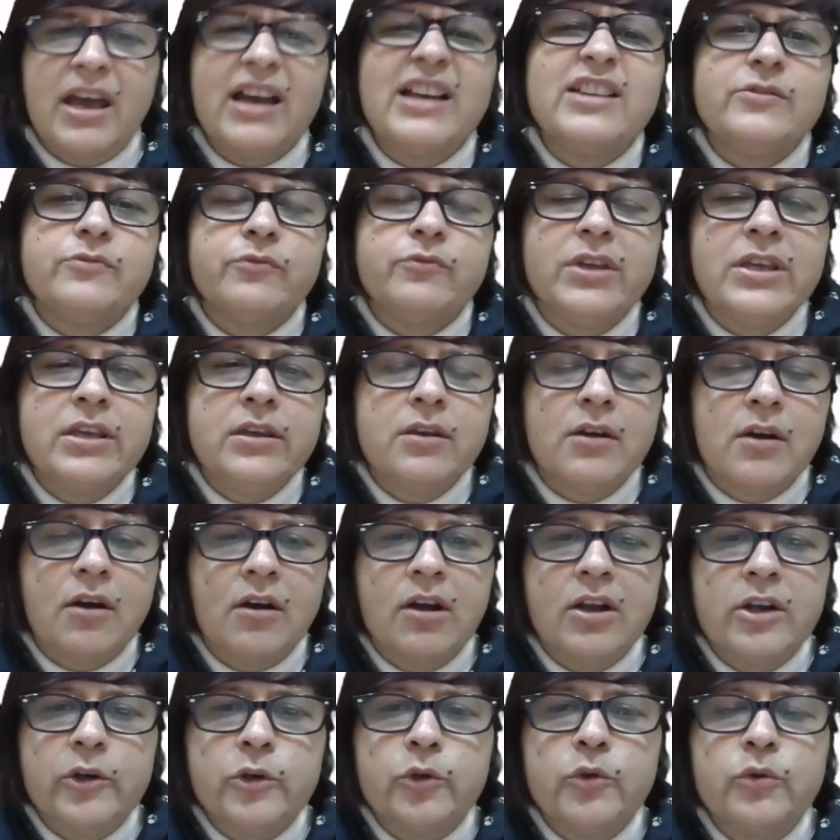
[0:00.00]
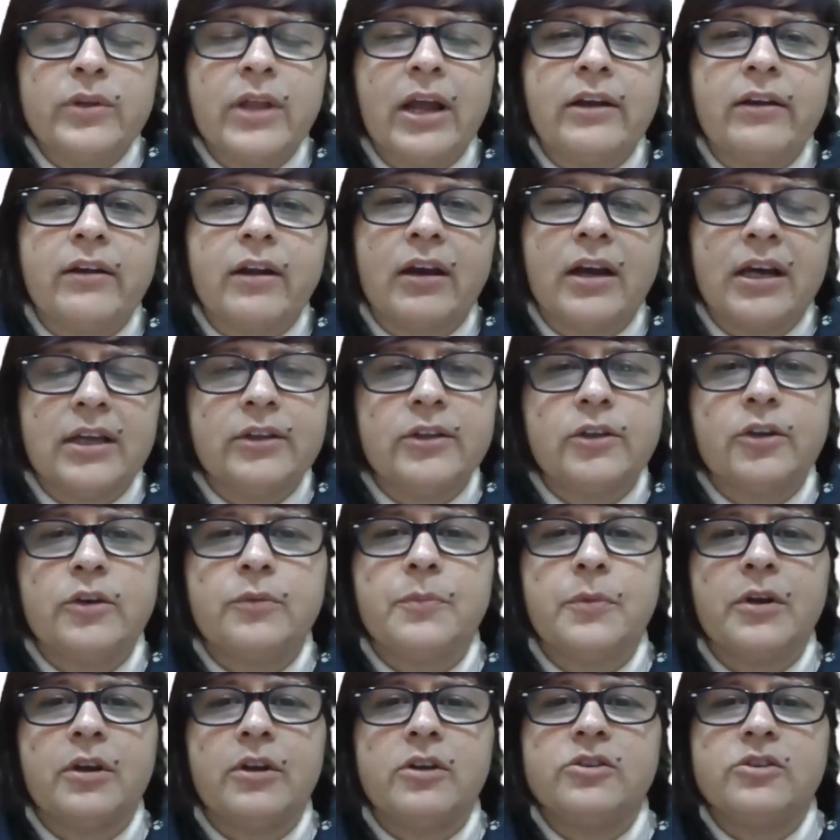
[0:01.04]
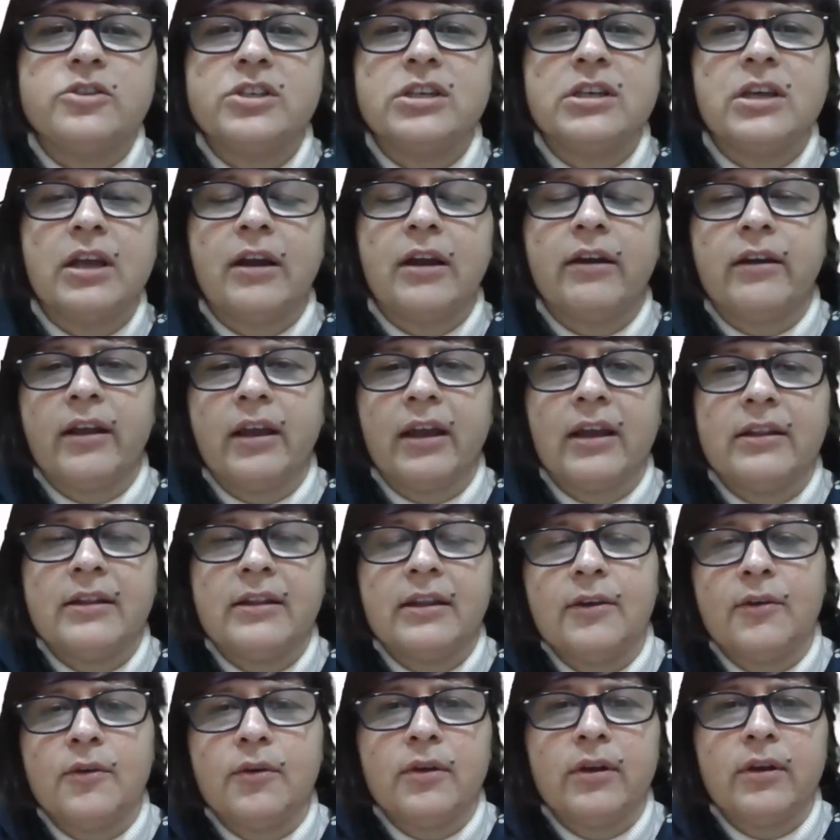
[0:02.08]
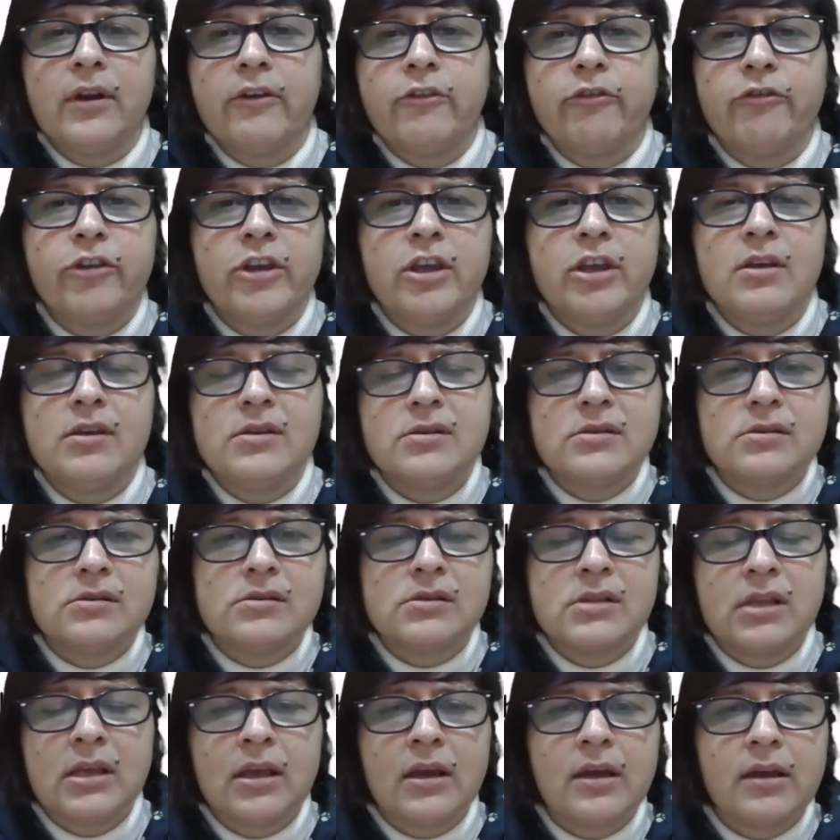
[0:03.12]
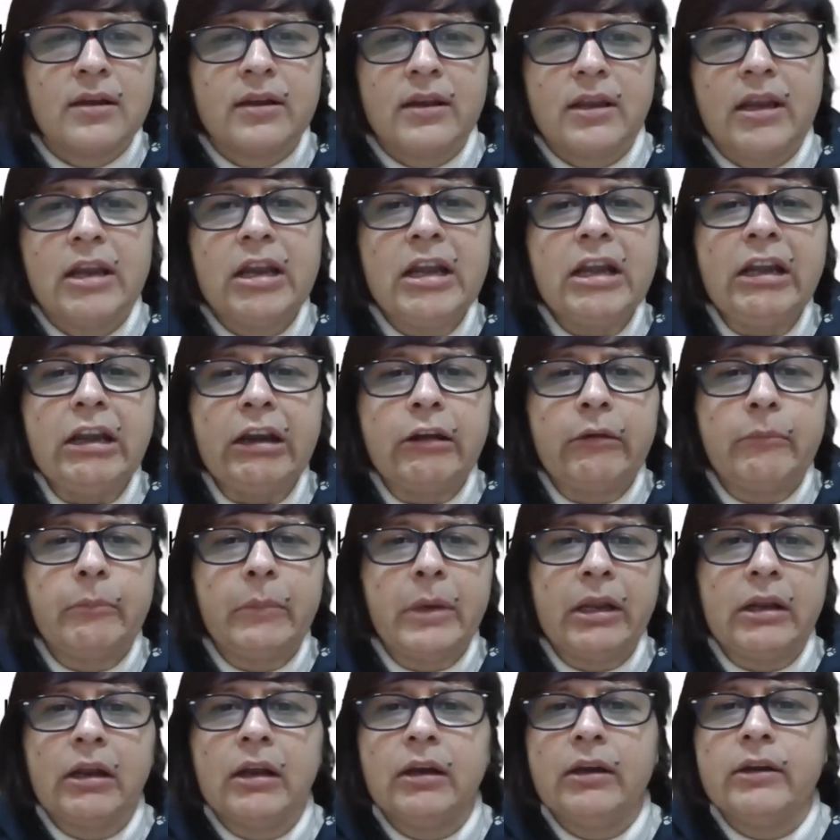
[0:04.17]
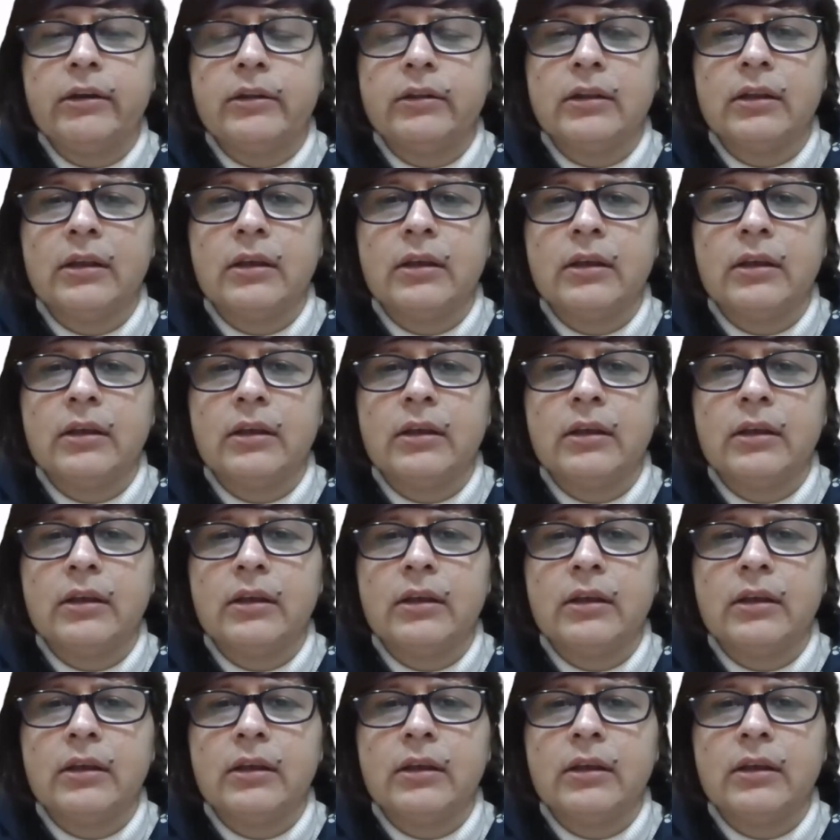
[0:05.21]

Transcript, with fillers: As we all know that anthropology and ethnography are intermingled.